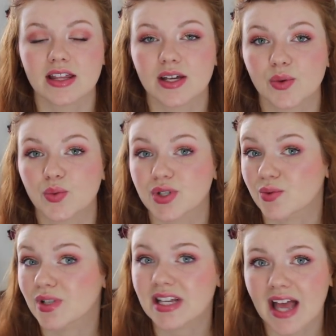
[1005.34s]
that
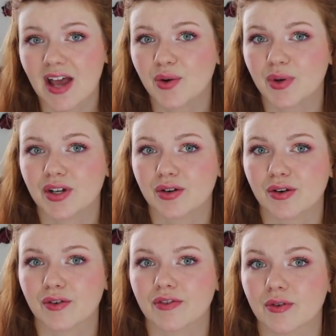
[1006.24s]
was really angry at
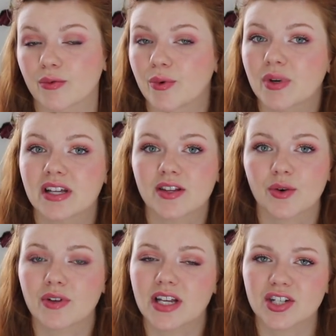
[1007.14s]
her for ruining
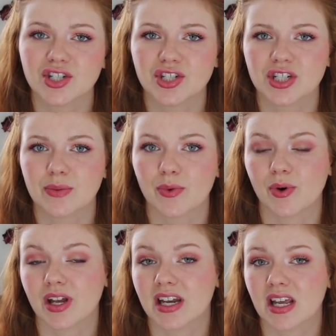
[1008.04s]
their relationship
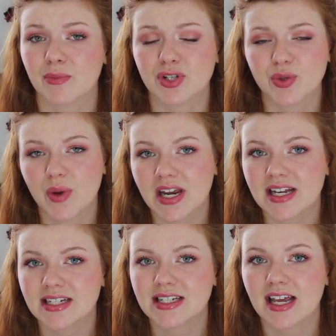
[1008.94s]
or getting in between
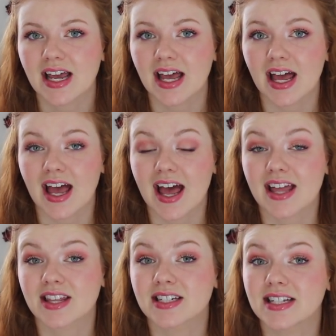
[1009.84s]
it.
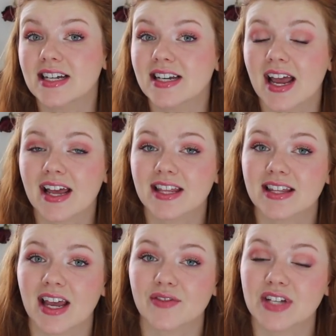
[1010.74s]
And the DNA
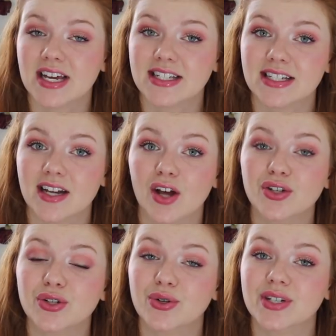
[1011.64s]
that they have tested
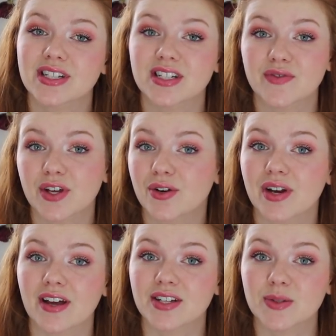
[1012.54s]
under Christa's
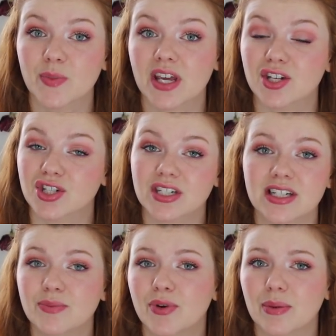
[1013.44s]
fingernails because she
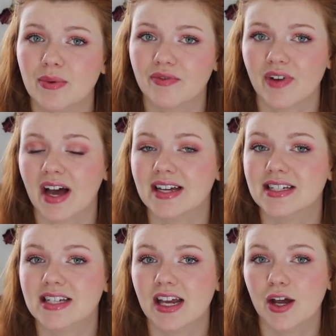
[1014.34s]
did put up a
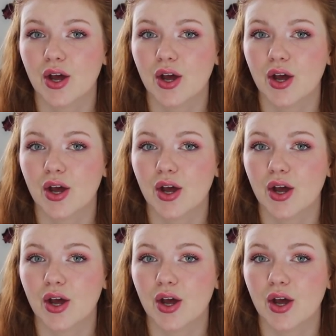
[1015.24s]
fight